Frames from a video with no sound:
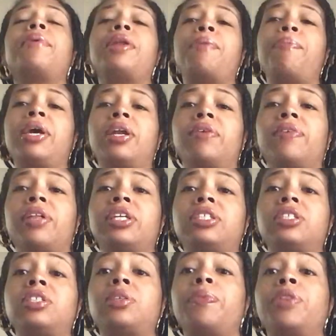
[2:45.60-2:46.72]
in and be in a
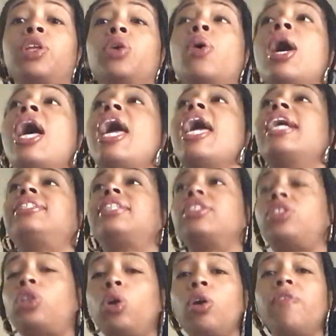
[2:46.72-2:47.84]
relationship with you. It's
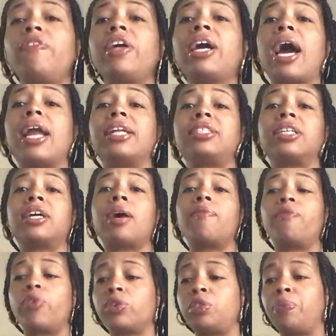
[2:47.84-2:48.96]
intuitively guided to come
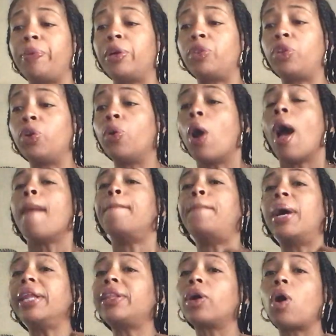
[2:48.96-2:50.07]
forward to be with you,
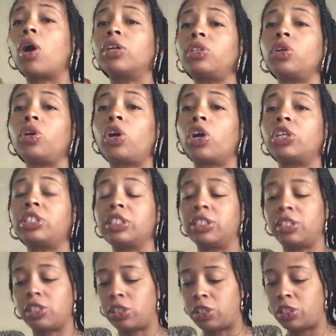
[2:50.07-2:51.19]
but they're also encouraging
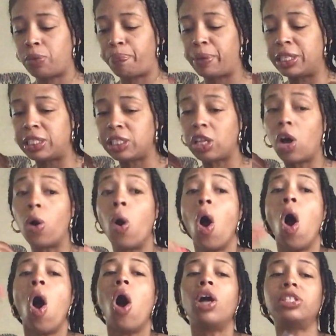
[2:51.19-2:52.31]
to be slow,
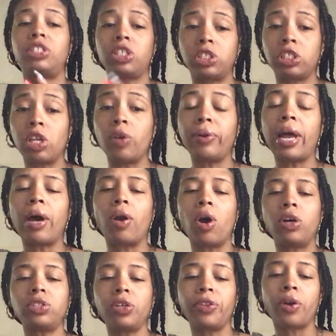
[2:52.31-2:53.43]
to slow down.
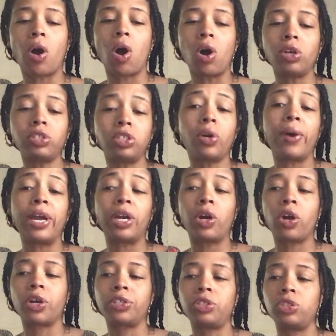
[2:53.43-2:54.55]
Also, they're also
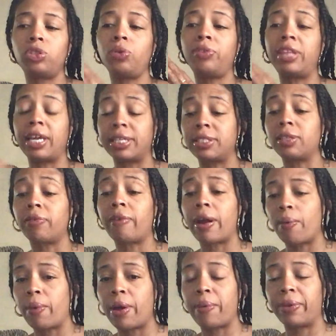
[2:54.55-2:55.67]
encouraged to do things the
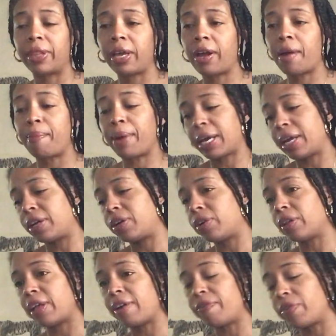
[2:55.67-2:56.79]
right way when they come back in your
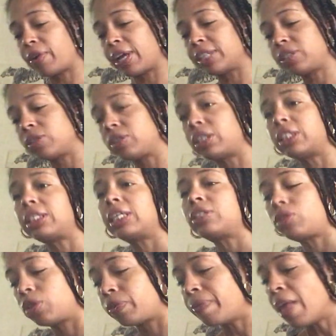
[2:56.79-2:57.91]
life. Okay, so Sunshine Goddess
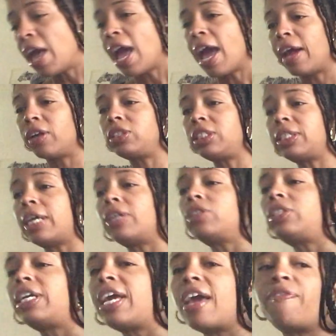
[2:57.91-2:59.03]
crew,
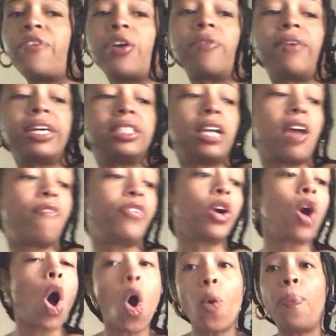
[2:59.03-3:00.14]
energy. If
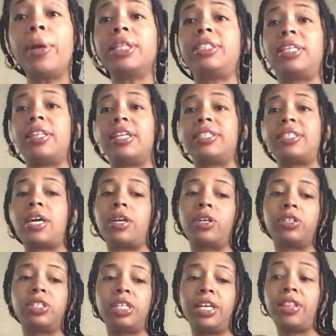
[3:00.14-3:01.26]
you're open to this
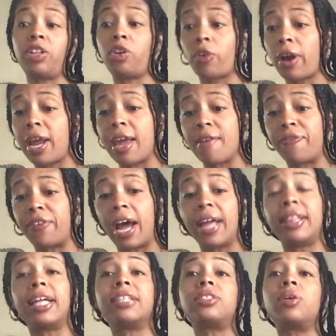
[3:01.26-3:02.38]
energy, great. If
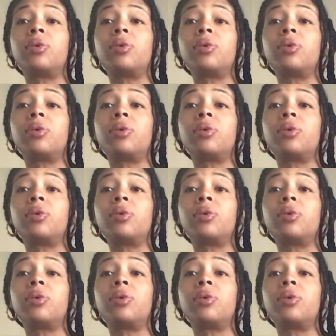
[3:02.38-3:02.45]
not, that's